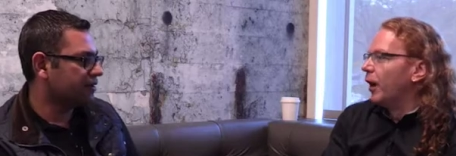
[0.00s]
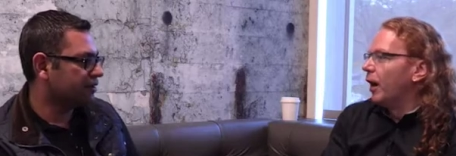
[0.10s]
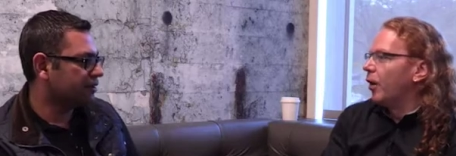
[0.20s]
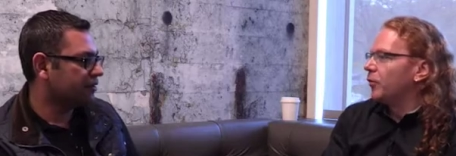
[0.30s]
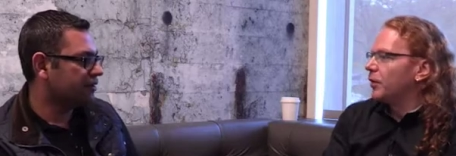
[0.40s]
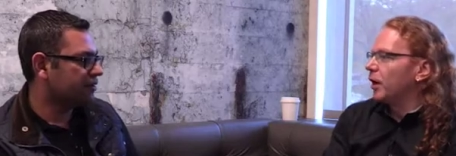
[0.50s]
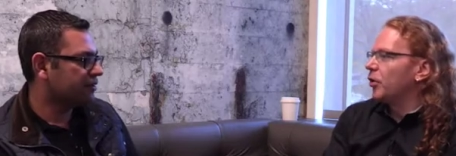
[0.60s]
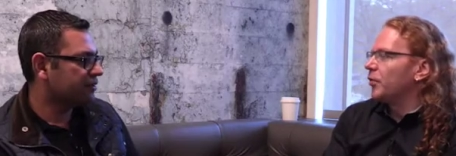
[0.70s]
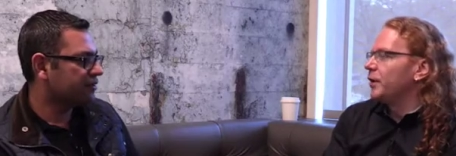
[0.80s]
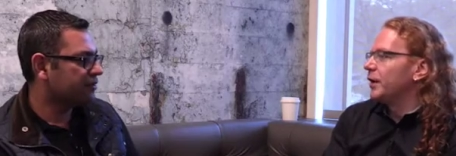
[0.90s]
Speaker 1: how we, how
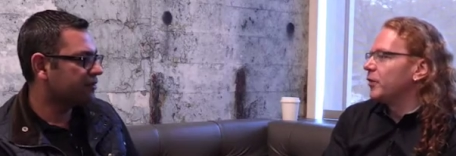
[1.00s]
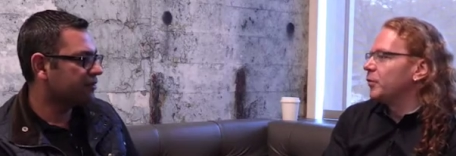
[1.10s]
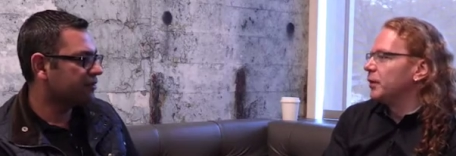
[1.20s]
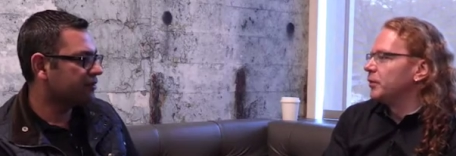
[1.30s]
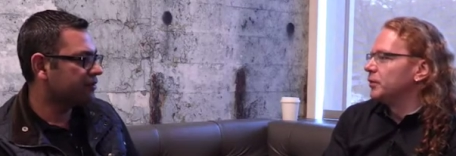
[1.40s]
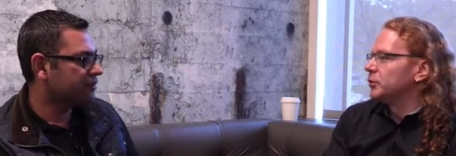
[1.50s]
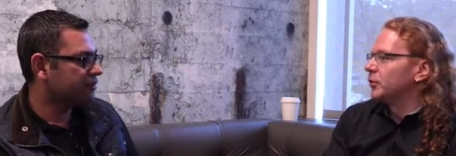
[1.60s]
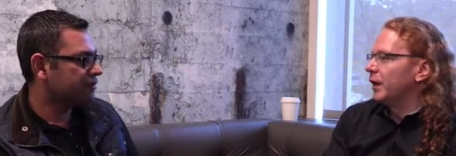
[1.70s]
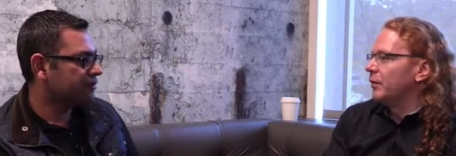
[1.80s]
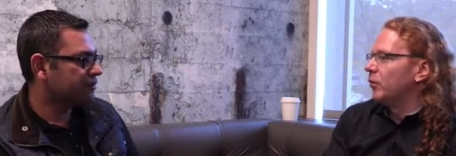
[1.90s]
can we get people to
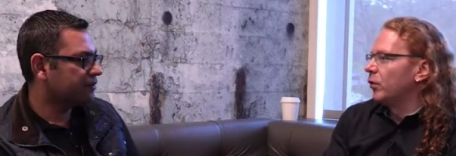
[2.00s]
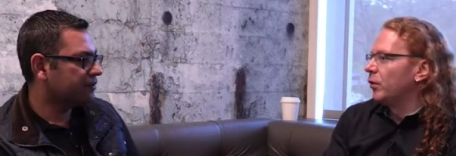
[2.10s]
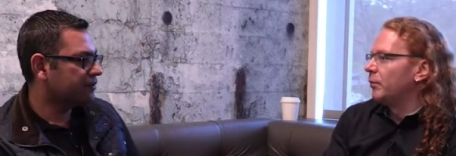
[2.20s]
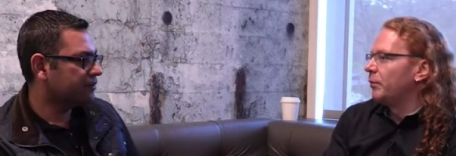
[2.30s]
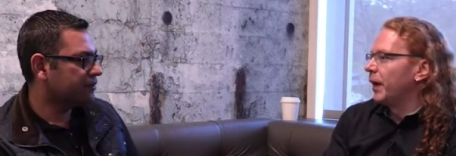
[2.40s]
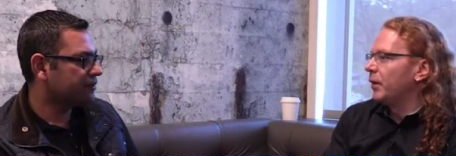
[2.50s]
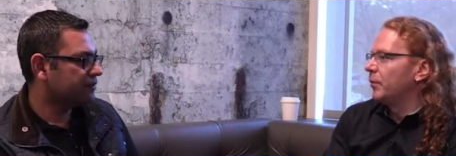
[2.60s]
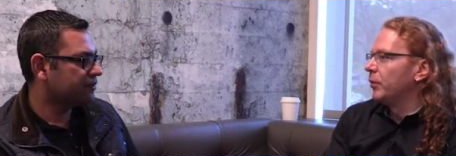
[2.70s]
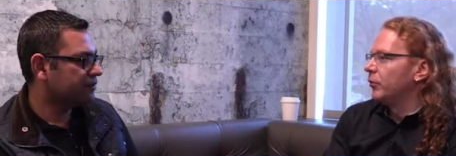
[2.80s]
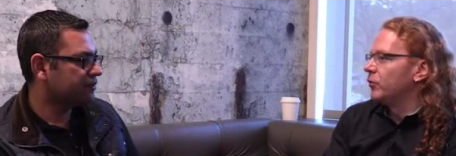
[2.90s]
write more bare
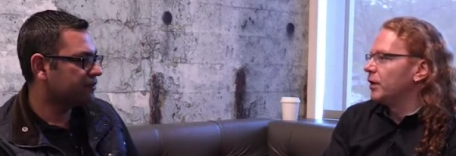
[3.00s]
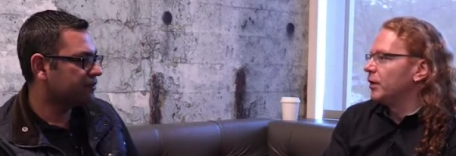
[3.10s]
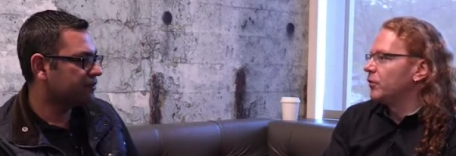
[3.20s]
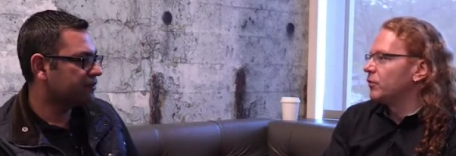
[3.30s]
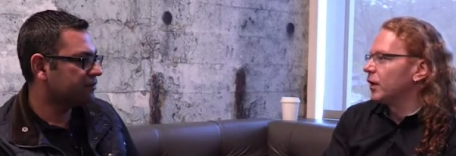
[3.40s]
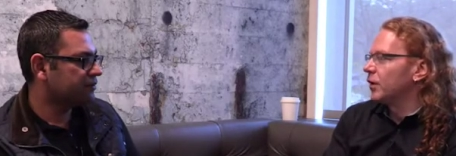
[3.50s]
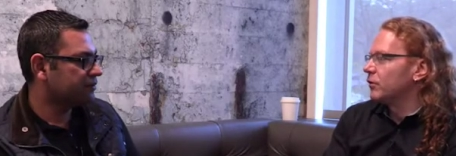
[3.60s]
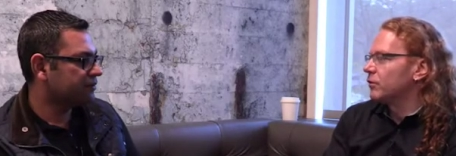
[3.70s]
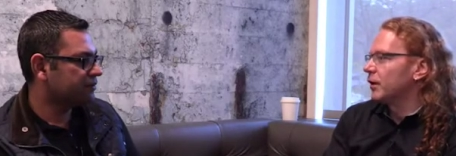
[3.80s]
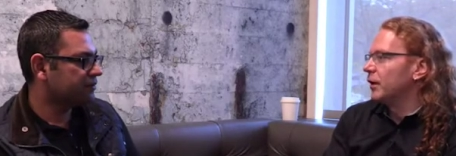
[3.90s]
bones
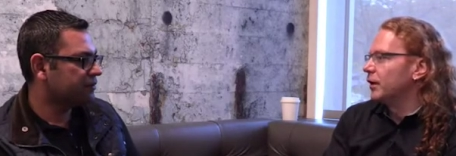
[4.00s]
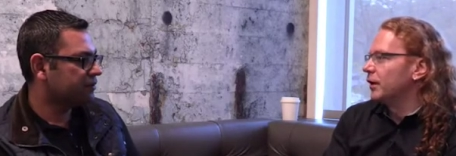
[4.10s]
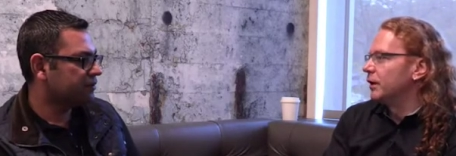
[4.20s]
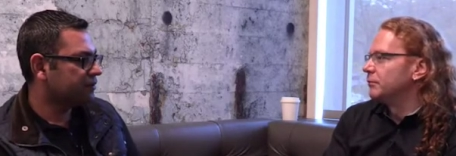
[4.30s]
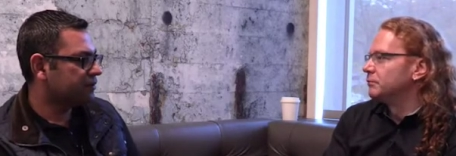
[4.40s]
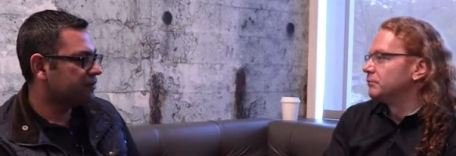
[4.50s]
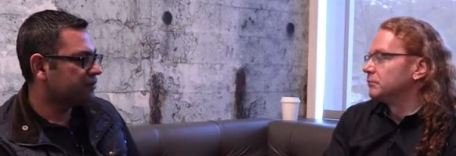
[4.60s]
ES6? Uh, um,